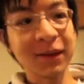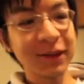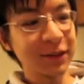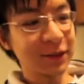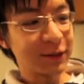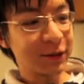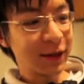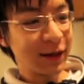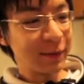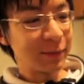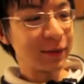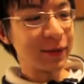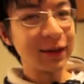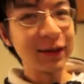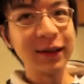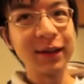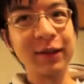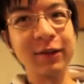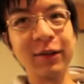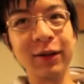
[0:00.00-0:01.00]
So I am
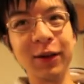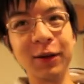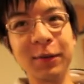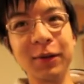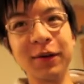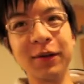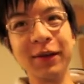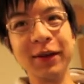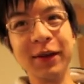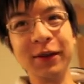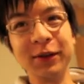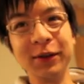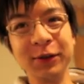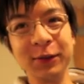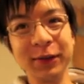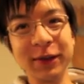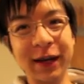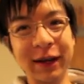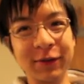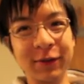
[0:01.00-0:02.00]
the developer of the
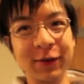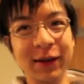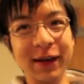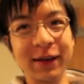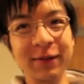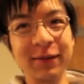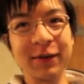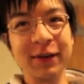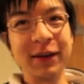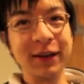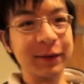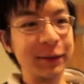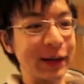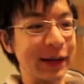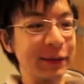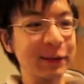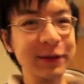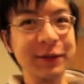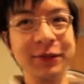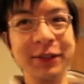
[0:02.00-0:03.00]
Hootsuite iPhone app. My
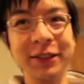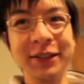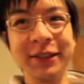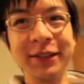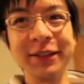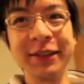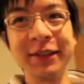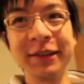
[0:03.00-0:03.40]
name is Richard.